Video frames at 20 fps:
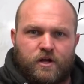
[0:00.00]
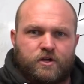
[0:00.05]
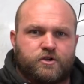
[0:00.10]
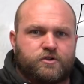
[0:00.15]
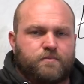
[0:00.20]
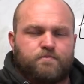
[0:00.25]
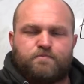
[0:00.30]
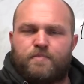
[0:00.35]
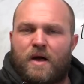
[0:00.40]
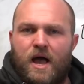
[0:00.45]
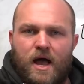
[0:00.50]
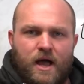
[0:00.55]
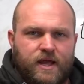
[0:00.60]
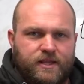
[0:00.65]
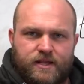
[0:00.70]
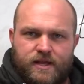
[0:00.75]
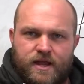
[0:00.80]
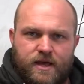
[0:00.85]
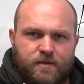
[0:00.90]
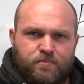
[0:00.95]
a
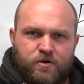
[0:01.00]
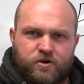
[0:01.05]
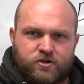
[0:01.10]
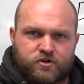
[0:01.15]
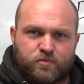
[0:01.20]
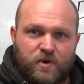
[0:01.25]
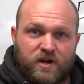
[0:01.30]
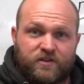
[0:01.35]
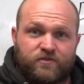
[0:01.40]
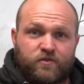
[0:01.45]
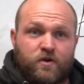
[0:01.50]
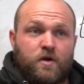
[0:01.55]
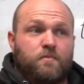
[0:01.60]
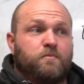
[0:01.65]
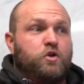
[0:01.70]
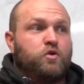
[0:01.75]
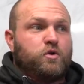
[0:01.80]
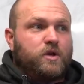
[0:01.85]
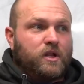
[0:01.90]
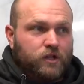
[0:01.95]
behind the neck push press
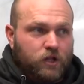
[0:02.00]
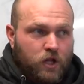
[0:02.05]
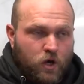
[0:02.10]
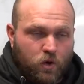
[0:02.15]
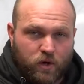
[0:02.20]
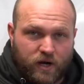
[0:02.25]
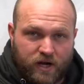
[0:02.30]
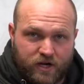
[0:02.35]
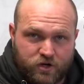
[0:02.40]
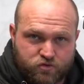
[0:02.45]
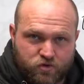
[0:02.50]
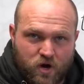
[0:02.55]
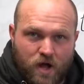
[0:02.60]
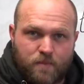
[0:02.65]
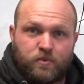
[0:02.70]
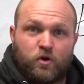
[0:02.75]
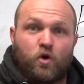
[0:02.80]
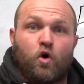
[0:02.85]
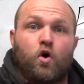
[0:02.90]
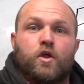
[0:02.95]
from, you can lower it and
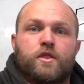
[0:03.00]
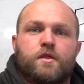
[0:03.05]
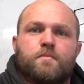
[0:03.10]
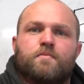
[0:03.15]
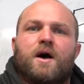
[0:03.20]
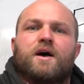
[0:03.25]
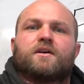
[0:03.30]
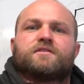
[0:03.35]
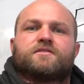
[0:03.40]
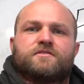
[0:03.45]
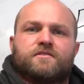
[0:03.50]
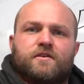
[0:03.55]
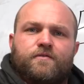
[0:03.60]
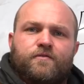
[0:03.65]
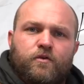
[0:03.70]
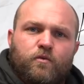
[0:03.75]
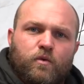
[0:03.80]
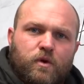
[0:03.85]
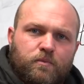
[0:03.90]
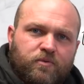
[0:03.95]
drop it on the boxes
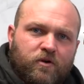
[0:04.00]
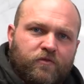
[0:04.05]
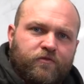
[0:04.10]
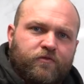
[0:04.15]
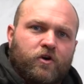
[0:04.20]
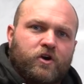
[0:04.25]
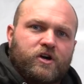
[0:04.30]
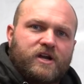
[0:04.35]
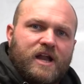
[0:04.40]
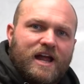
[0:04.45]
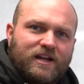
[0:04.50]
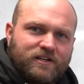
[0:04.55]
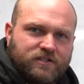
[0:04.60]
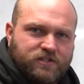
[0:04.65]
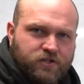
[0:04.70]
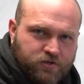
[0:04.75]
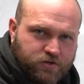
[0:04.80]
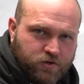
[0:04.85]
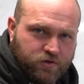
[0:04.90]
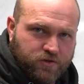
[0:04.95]
if you would prefer not
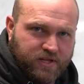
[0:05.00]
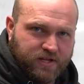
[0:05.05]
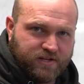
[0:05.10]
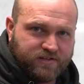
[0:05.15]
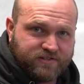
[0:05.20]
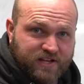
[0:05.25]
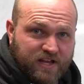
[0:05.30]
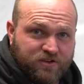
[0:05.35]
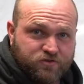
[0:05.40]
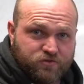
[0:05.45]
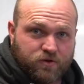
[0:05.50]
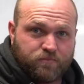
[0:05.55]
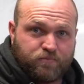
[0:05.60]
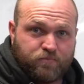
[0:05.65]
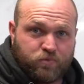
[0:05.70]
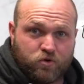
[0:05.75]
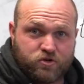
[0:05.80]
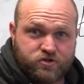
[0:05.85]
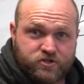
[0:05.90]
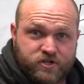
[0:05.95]
to do the eccentric
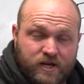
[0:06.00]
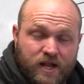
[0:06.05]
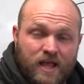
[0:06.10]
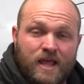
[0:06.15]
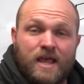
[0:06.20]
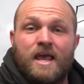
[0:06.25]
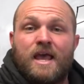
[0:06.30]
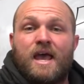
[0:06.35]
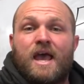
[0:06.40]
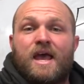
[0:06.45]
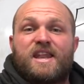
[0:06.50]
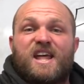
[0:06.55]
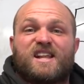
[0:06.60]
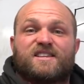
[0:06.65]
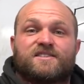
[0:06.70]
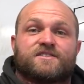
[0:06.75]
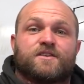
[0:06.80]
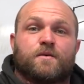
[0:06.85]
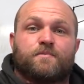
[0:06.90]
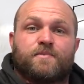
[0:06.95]
portion. And
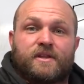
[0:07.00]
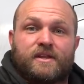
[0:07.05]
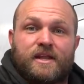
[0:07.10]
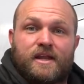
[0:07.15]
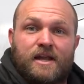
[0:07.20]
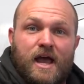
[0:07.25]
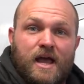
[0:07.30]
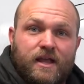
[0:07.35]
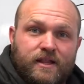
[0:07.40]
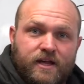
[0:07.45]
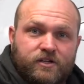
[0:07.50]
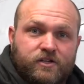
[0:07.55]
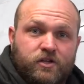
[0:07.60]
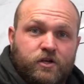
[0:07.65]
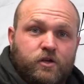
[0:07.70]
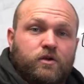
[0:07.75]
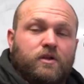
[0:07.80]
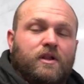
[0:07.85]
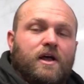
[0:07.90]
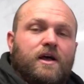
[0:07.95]
that's something that I like
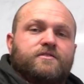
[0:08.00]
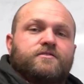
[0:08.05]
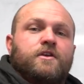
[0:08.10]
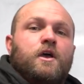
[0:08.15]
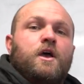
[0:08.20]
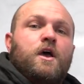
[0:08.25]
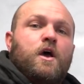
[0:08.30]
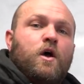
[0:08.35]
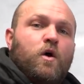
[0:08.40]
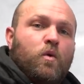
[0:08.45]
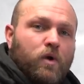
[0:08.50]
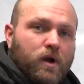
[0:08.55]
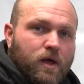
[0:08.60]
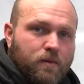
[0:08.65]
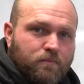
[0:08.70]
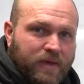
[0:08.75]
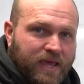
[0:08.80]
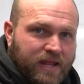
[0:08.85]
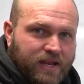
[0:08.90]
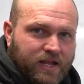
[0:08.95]
to utilize when
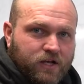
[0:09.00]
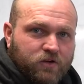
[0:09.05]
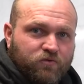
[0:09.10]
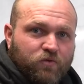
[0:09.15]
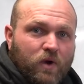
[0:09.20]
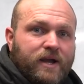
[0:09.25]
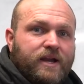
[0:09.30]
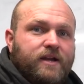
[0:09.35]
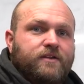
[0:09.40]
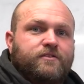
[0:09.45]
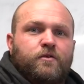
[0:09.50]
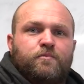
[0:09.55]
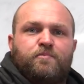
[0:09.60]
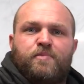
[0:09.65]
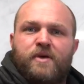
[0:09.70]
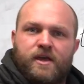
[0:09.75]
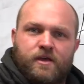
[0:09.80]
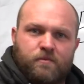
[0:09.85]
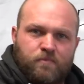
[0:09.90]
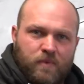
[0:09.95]
I'm getting ready to
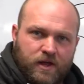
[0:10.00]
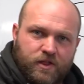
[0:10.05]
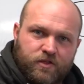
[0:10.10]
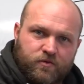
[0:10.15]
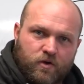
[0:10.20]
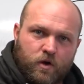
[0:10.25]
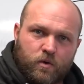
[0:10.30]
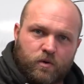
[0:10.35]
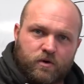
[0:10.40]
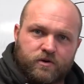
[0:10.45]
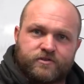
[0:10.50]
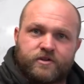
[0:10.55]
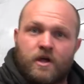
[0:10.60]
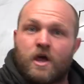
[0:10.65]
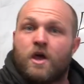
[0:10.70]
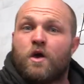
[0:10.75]
peak my throwers,